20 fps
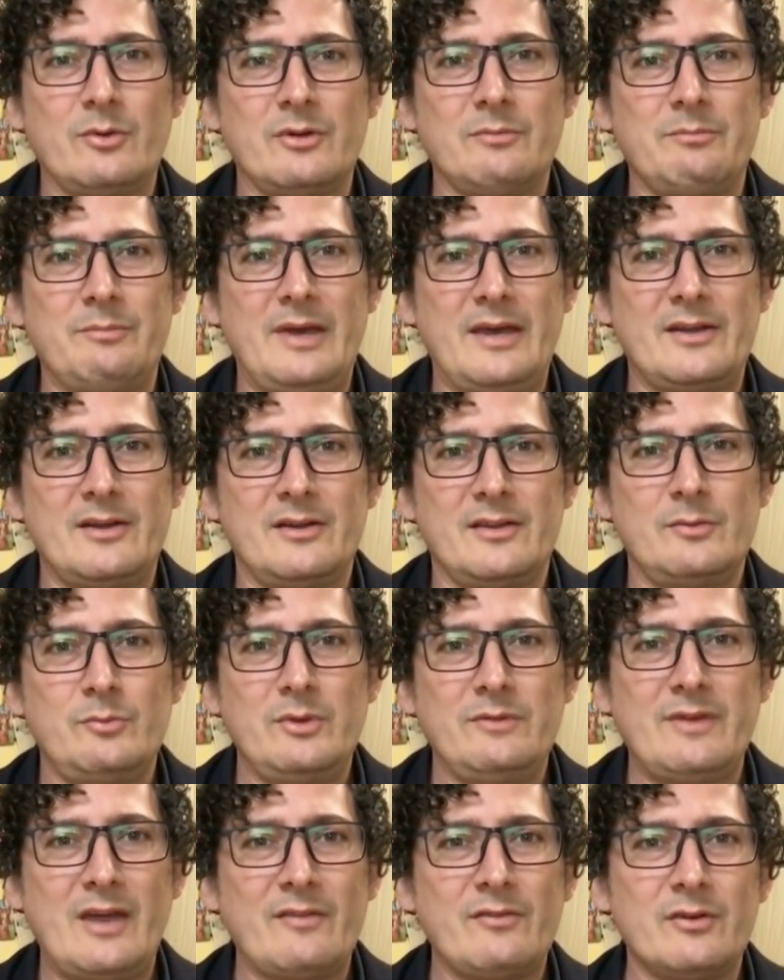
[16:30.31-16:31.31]
We're better than
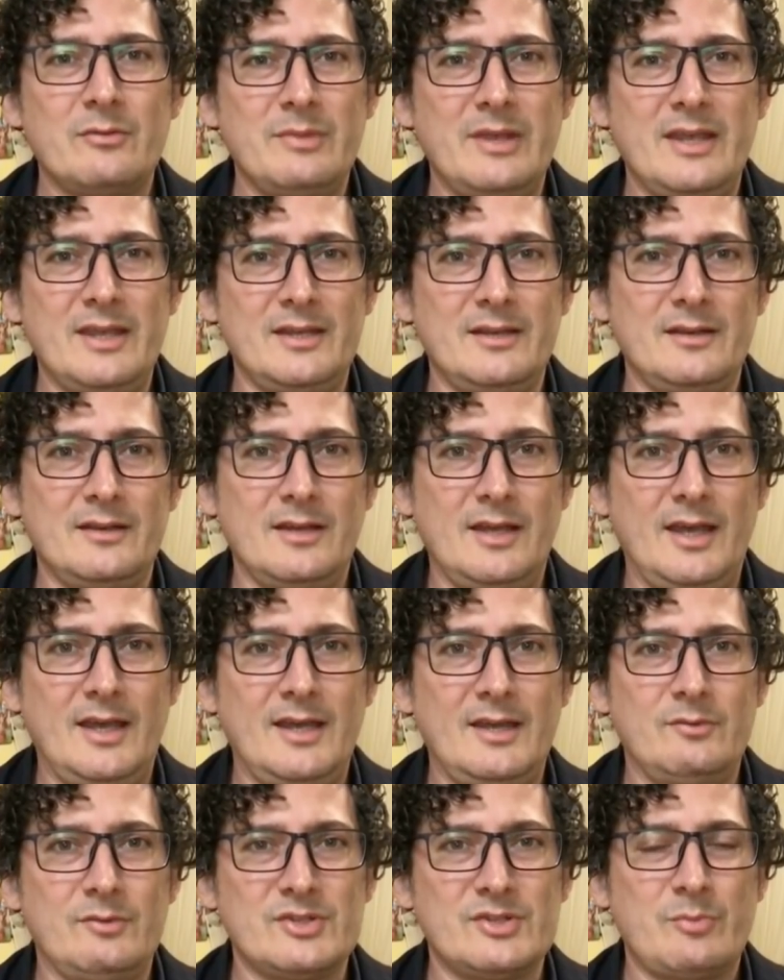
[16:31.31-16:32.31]
we've ever been
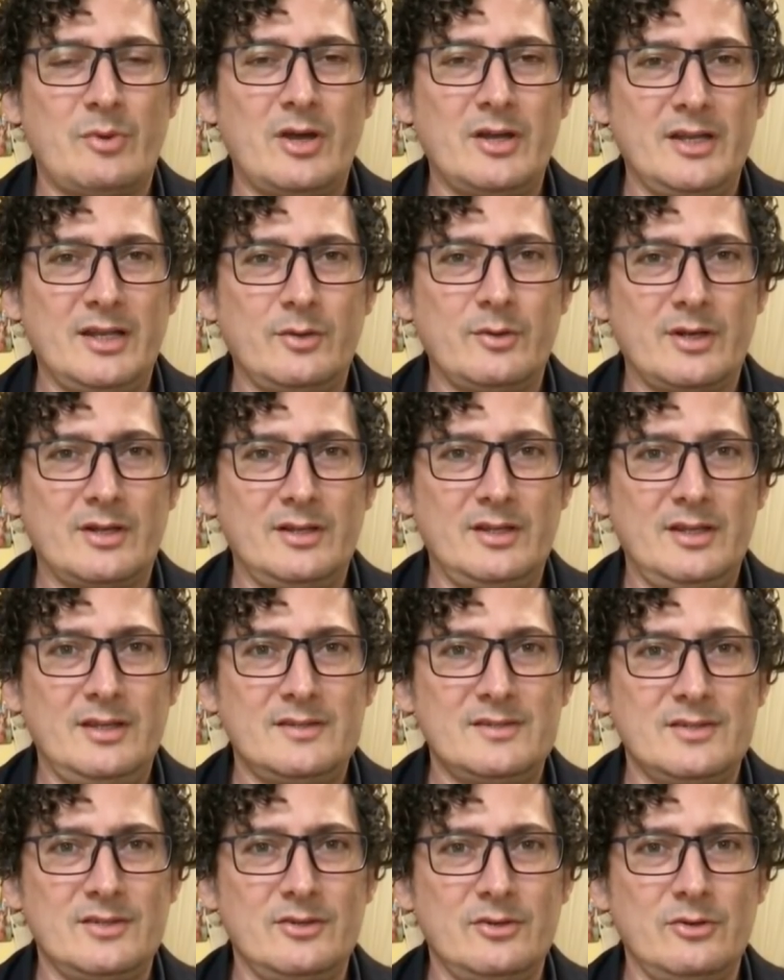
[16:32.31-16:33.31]
at responding
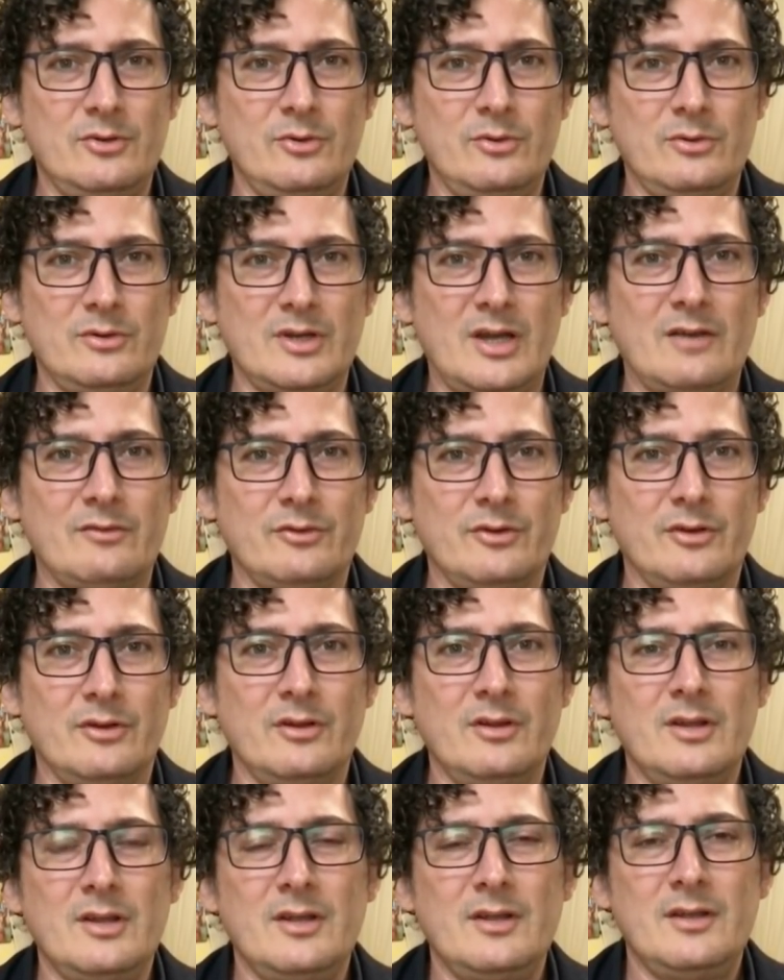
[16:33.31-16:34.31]
quickly to
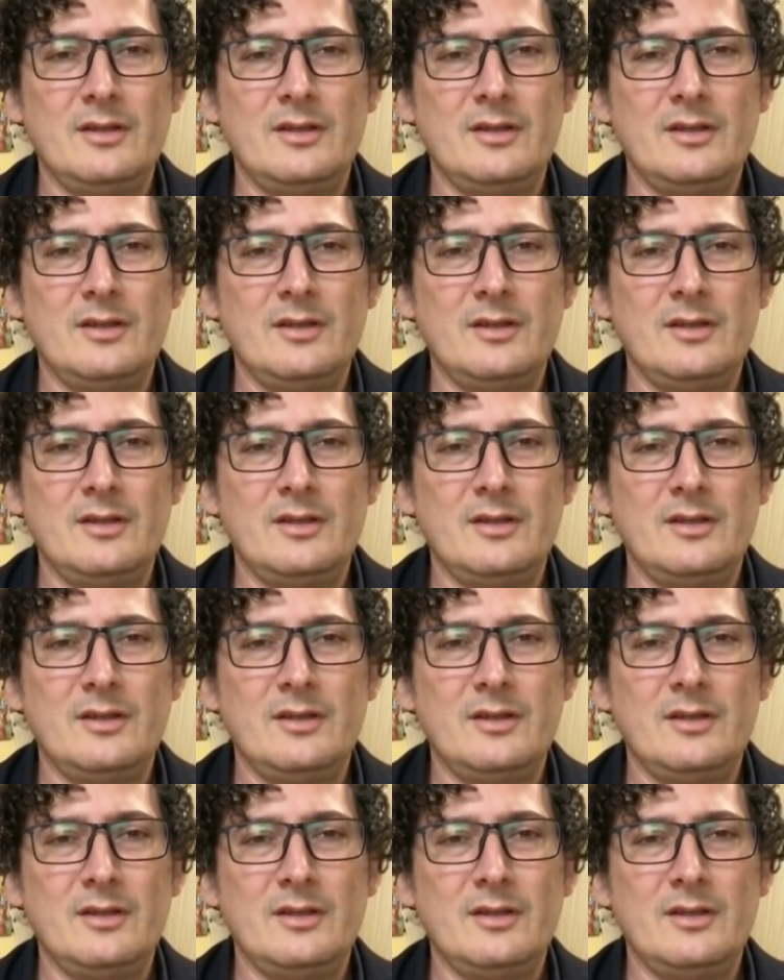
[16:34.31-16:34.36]
novel